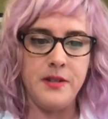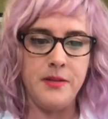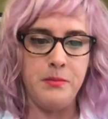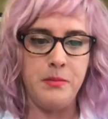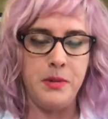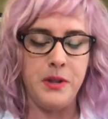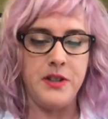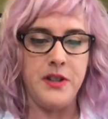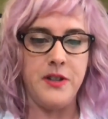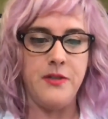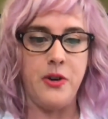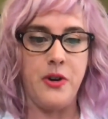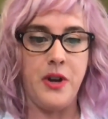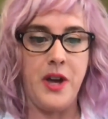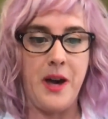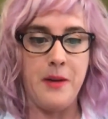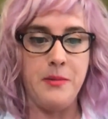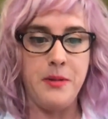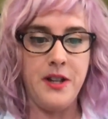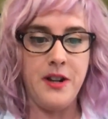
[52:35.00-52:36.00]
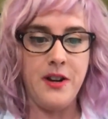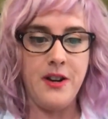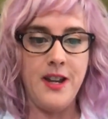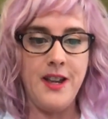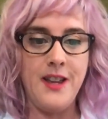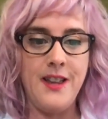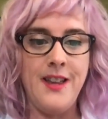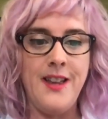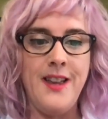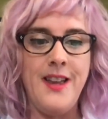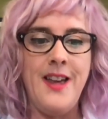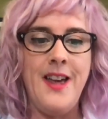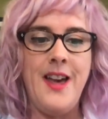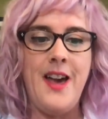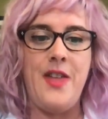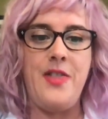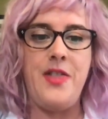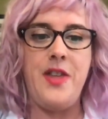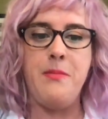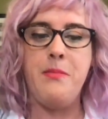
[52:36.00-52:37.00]
building vocabulary.
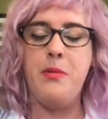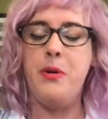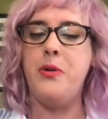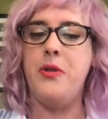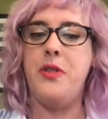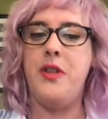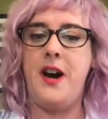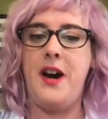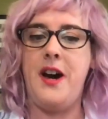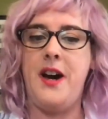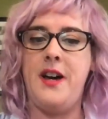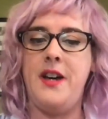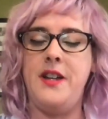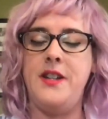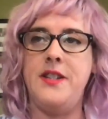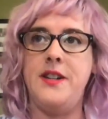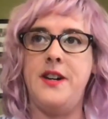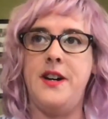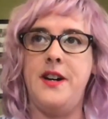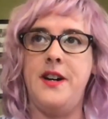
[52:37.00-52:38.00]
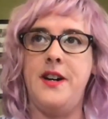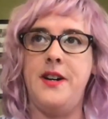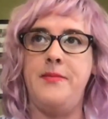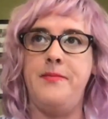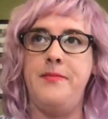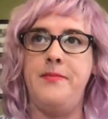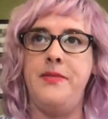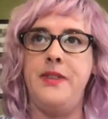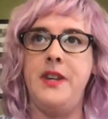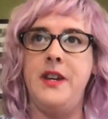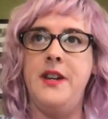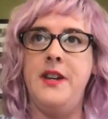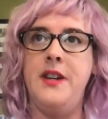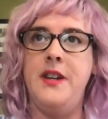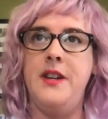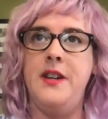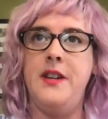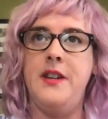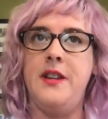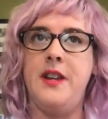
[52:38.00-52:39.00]
And they both had um,
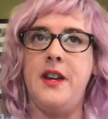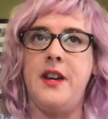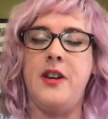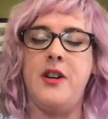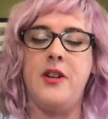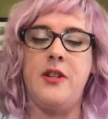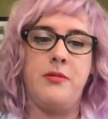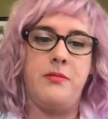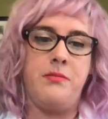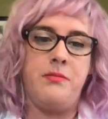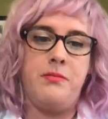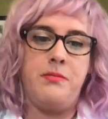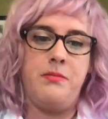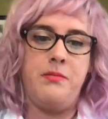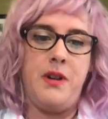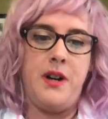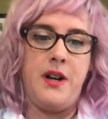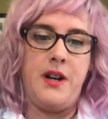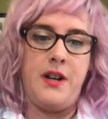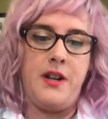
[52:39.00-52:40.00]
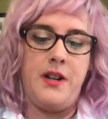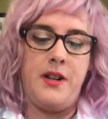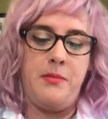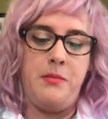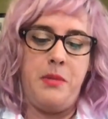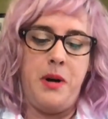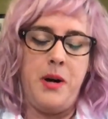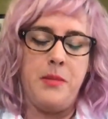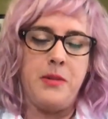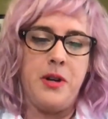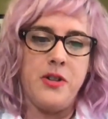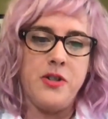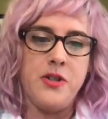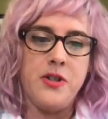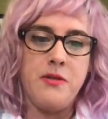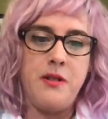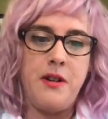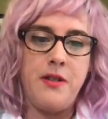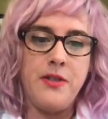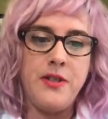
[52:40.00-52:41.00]
like uh, pop culture
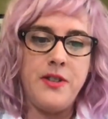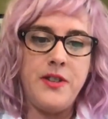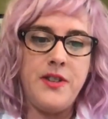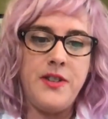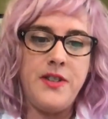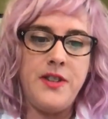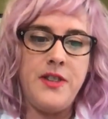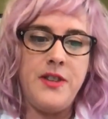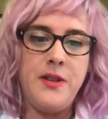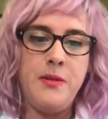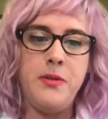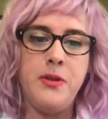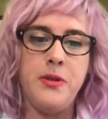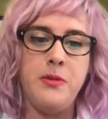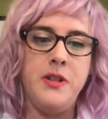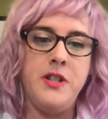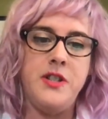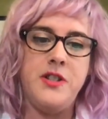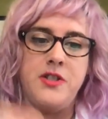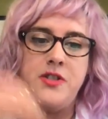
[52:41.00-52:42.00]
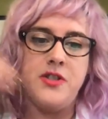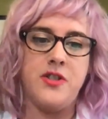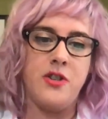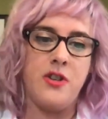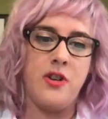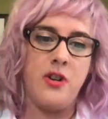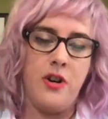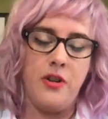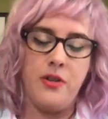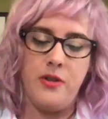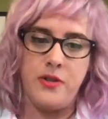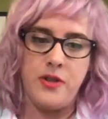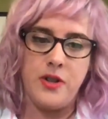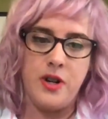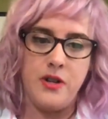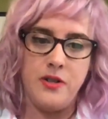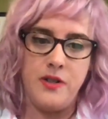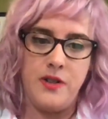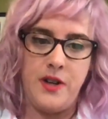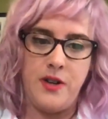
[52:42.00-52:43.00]
references in them. So we just took all those
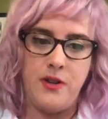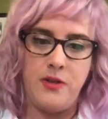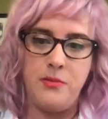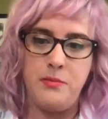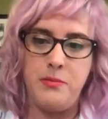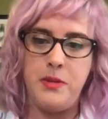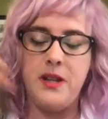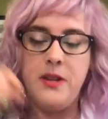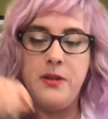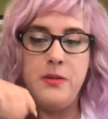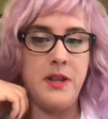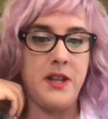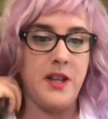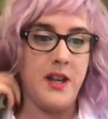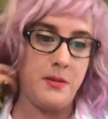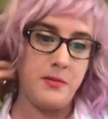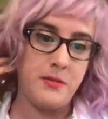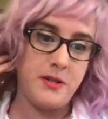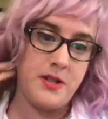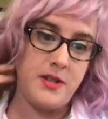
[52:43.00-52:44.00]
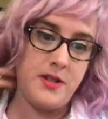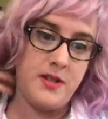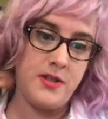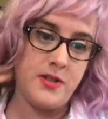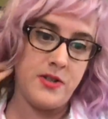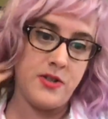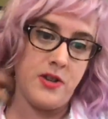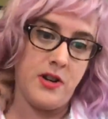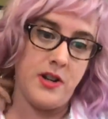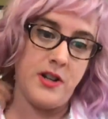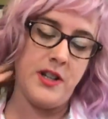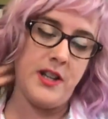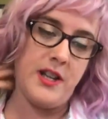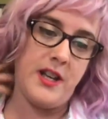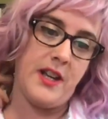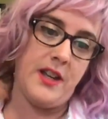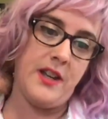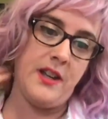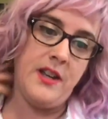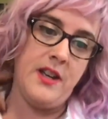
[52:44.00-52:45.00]
cards out because we kept
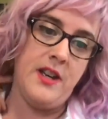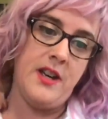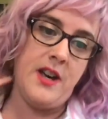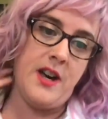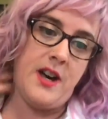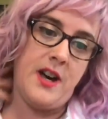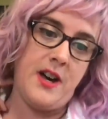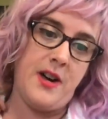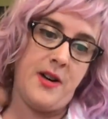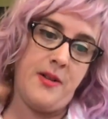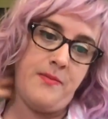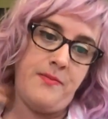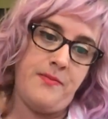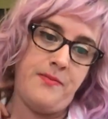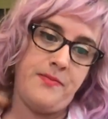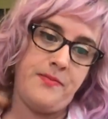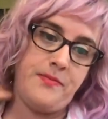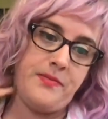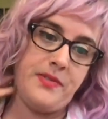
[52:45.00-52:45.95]
struggling, um,